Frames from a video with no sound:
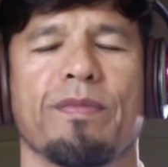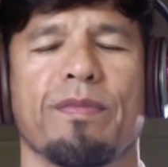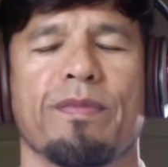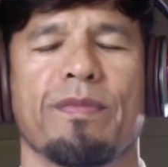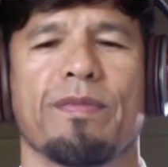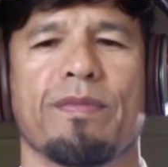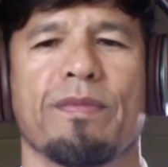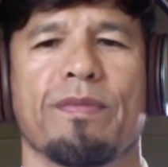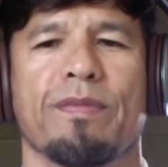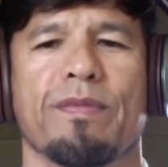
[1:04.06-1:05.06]

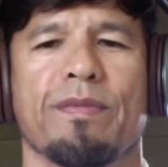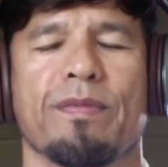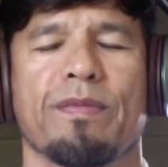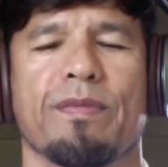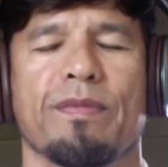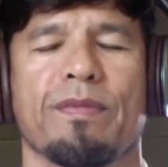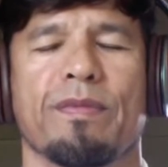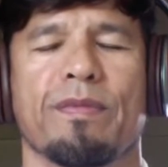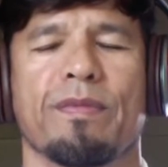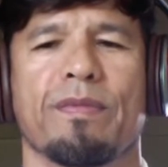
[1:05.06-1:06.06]

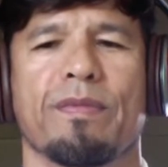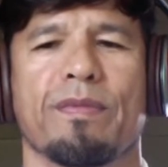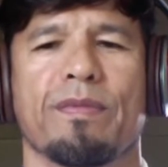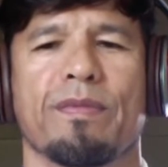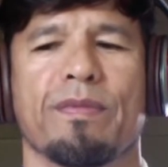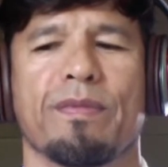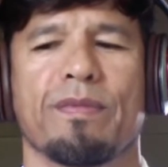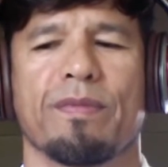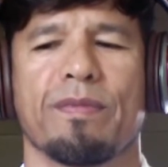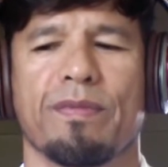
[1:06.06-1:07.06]

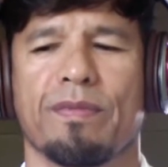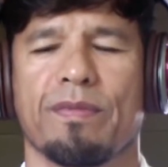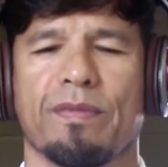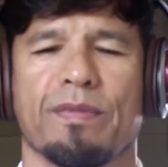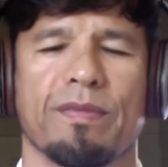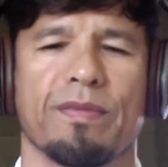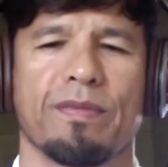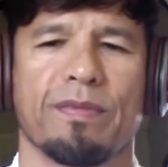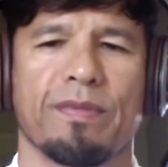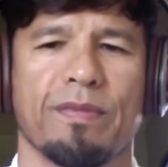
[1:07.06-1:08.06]

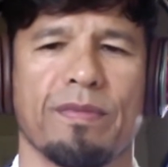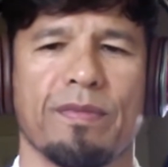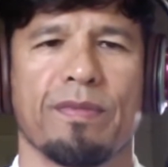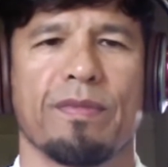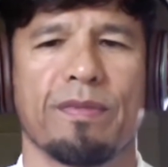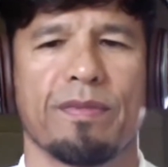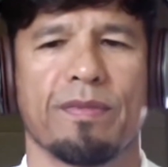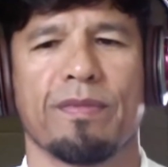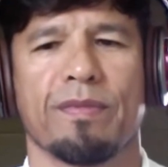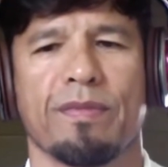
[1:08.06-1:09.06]

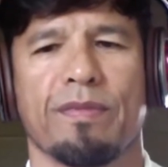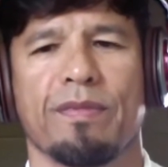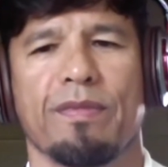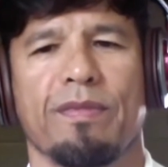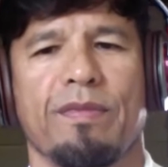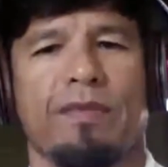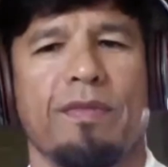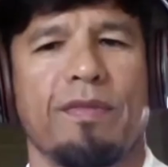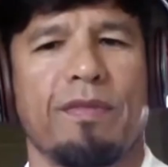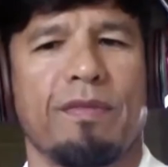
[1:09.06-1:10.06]

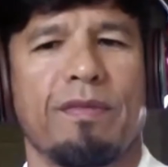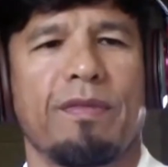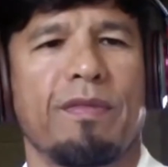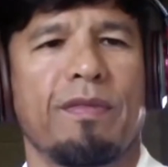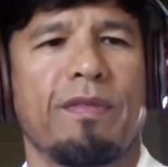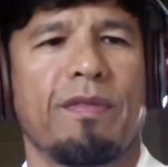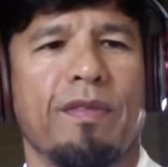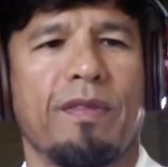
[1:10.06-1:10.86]
(silence)